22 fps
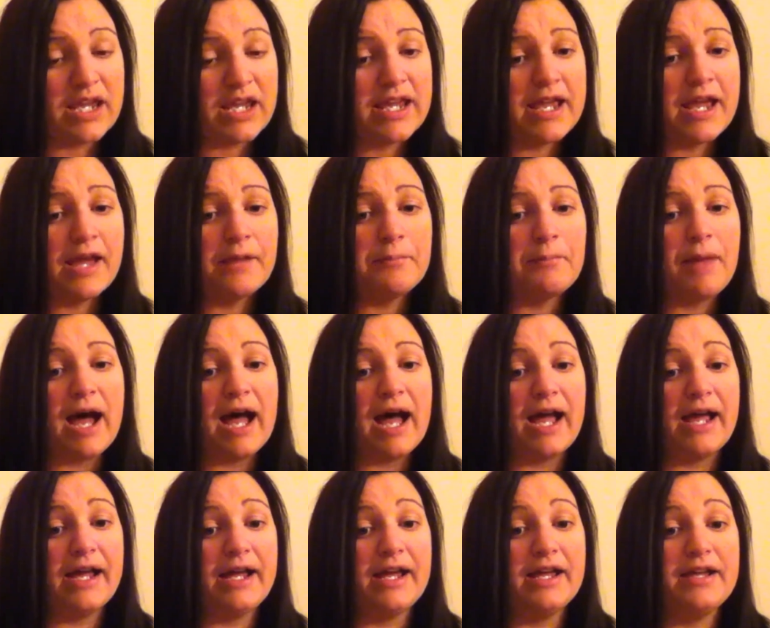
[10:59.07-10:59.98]
And
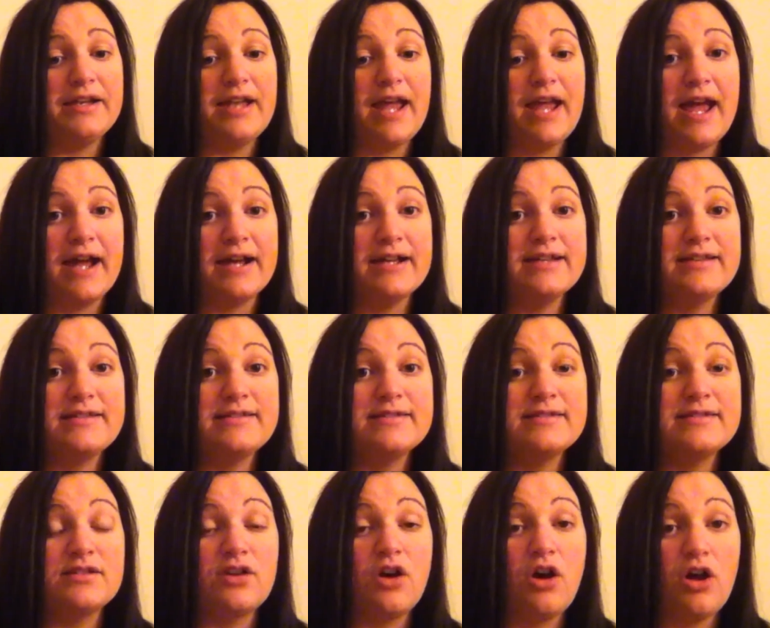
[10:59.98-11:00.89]
my
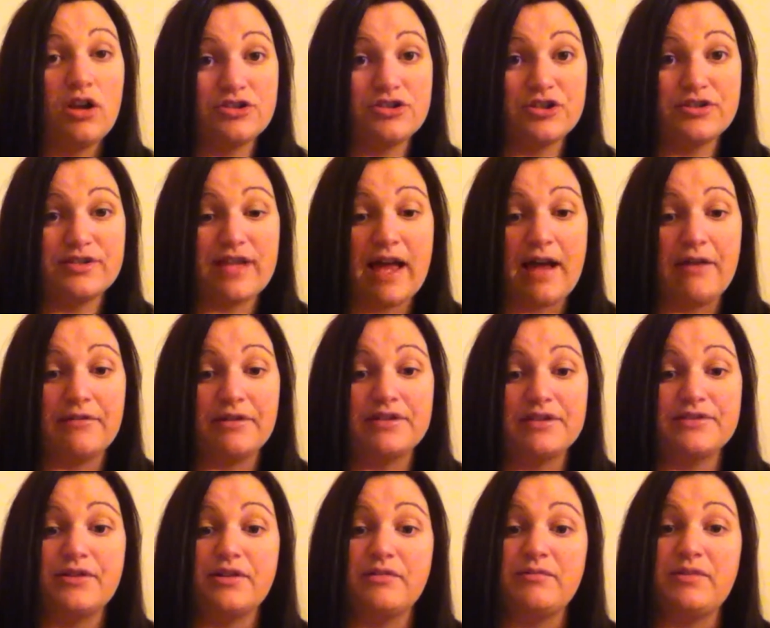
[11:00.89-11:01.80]
next ultrasound
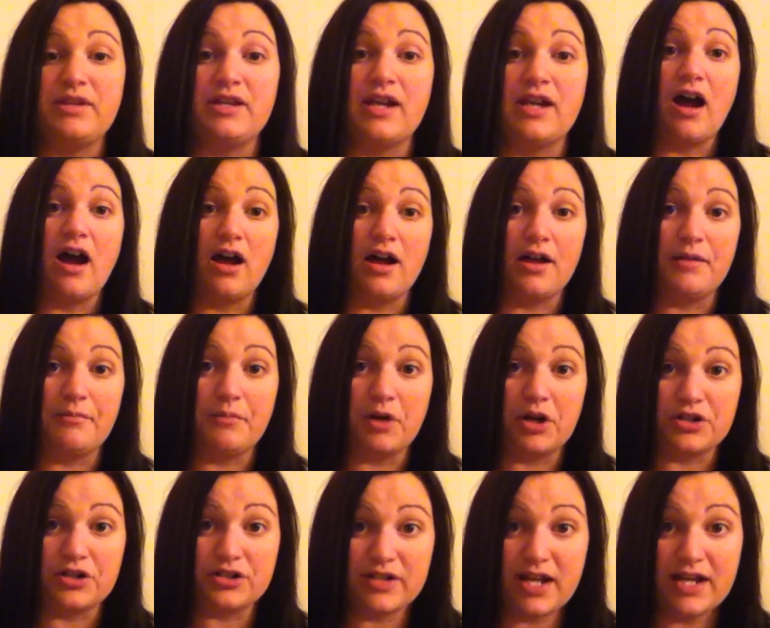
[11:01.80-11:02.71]
is going to on
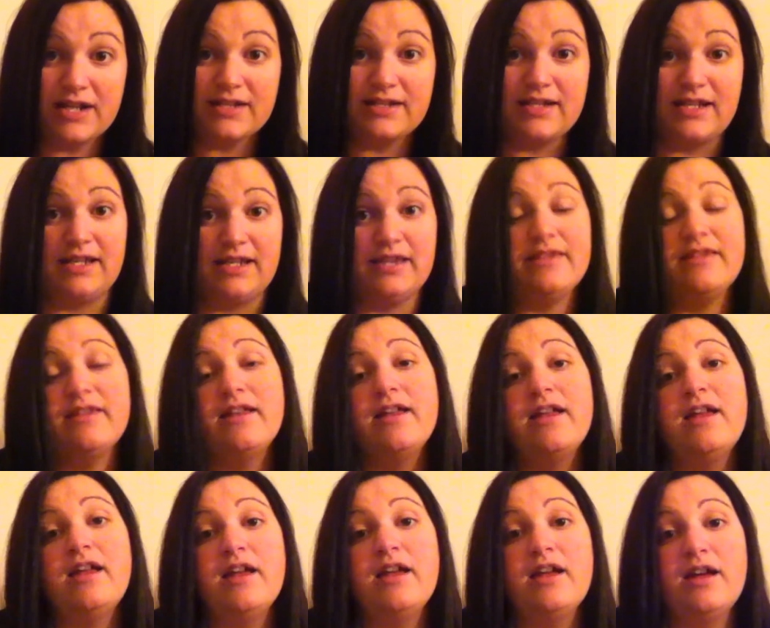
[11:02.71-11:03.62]
March 19th.
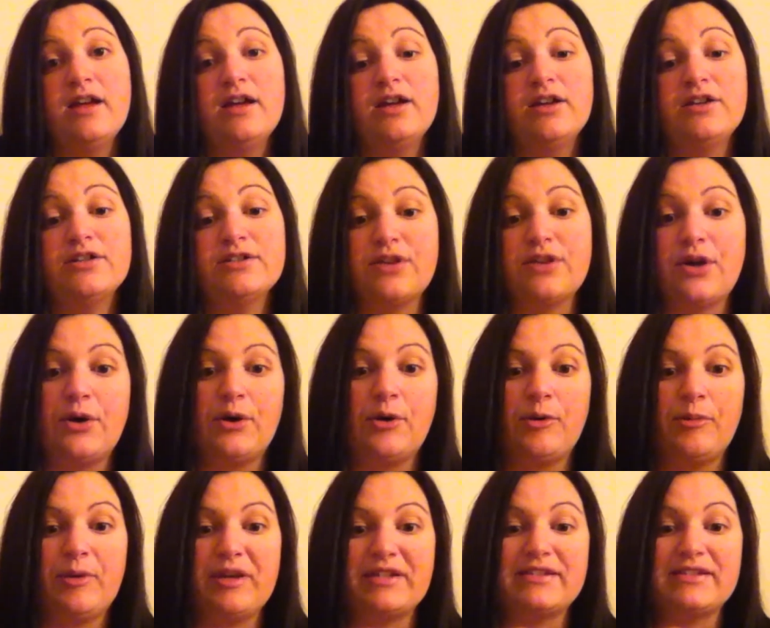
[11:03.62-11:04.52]

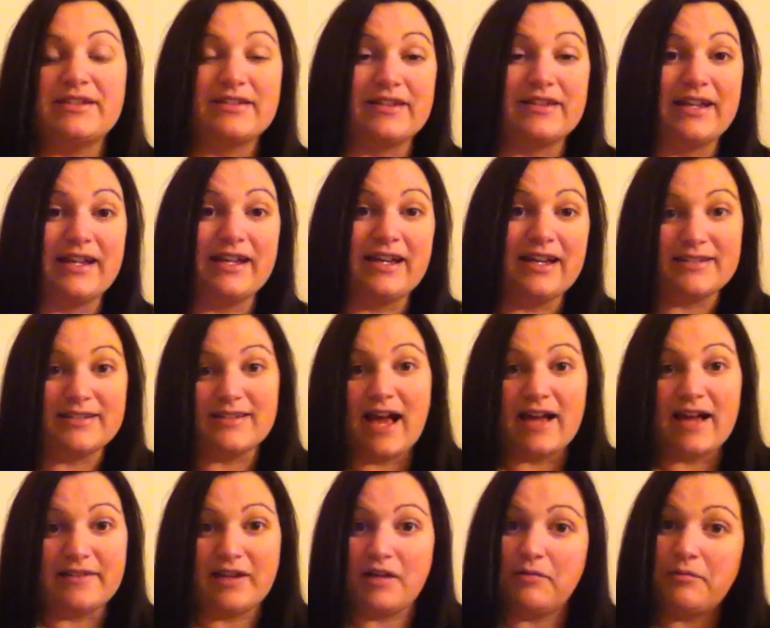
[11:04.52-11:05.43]
So basically
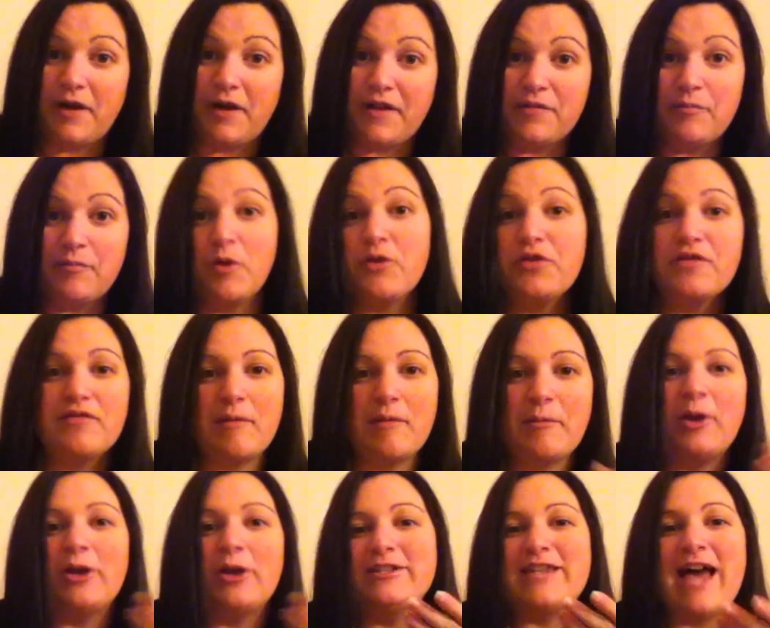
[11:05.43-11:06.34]
exactly a month. Both of
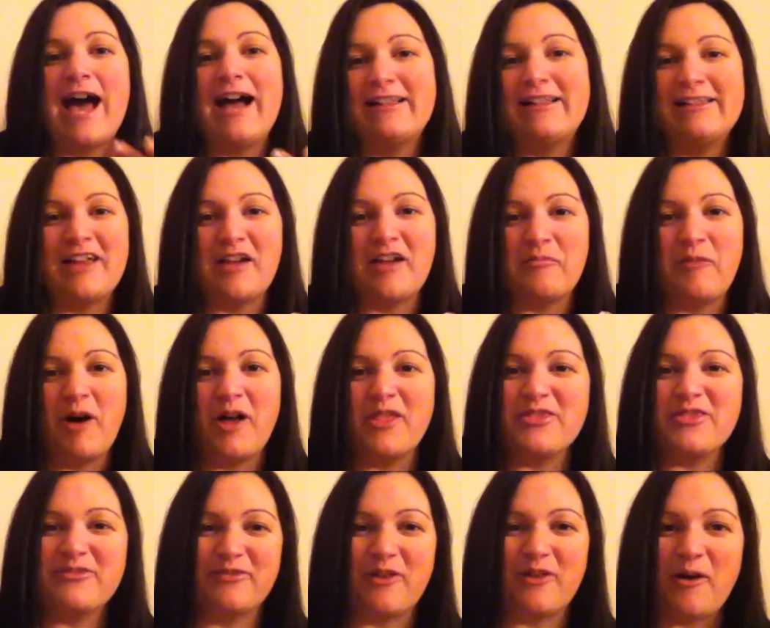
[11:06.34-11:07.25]
them are exactly a
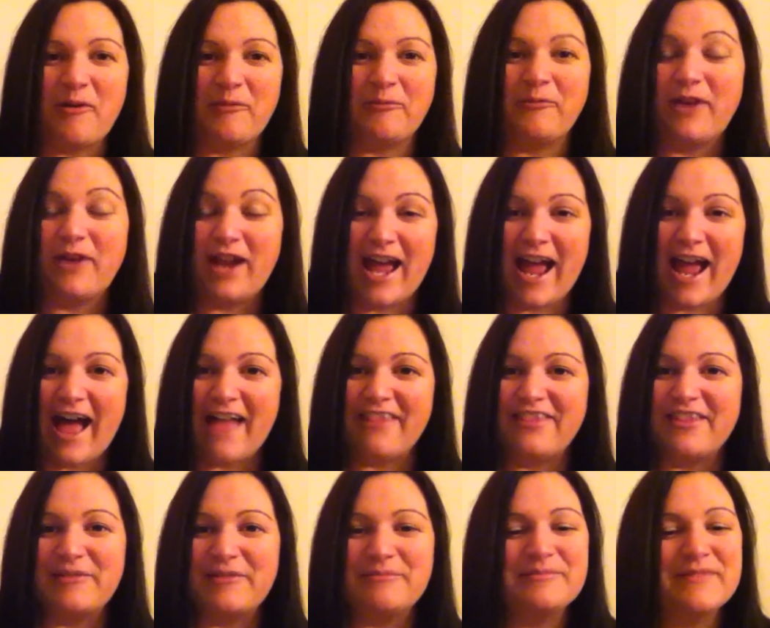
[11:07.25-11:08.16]
month from when I
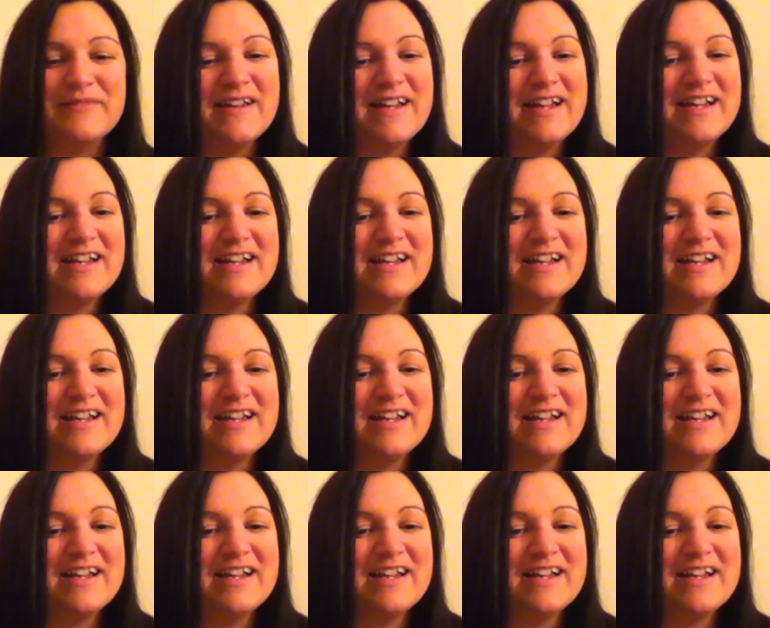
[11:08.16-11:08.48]
had them.